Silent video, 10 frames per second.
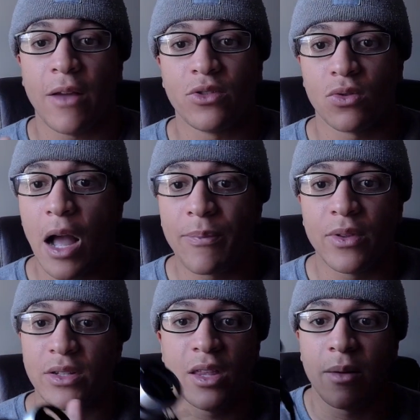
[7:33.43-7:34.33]
I've dropped
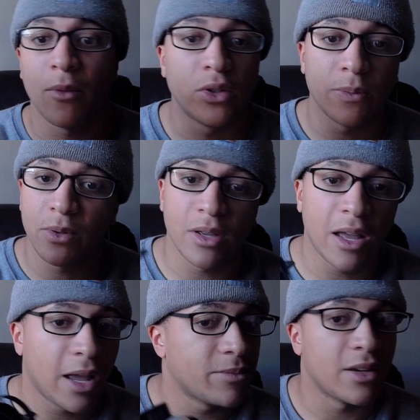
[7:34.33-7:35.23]
this thing multiple times,